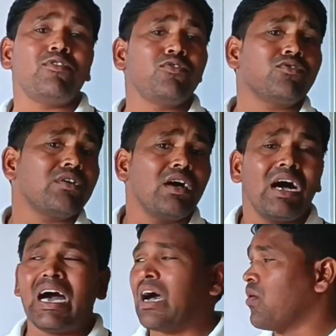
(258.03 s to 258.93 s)
we use
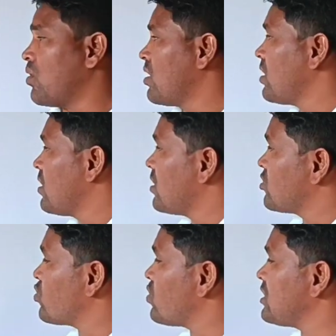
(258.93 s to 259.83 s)
how.
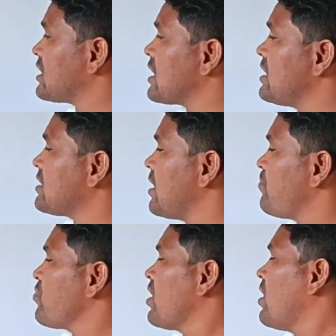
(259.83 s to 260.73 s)
So just
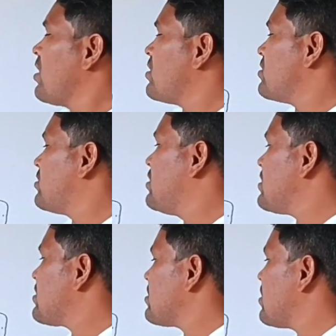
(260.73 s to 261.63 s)
listen,
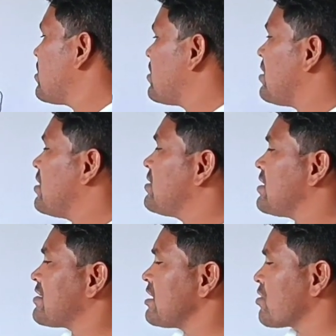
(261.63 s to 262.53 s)
this is
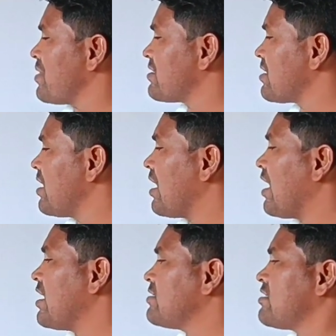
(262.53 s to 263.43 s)
the sequence,
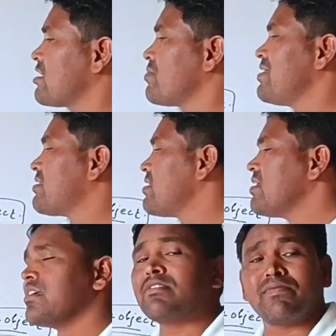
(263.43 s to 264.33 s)
and sequence
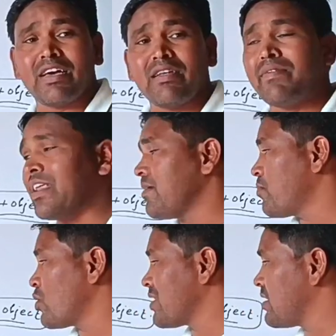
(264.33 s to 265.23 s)
is very
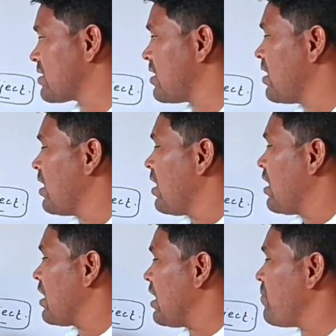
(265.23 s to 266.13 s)
important.
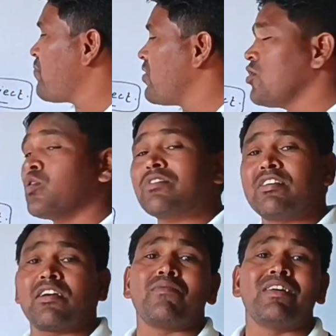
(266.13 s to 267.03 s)
If your
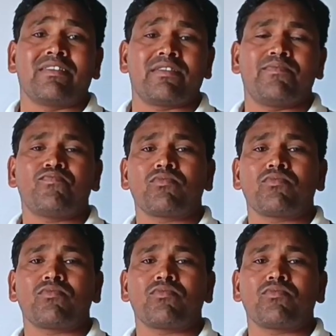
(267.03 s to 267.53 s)
sequence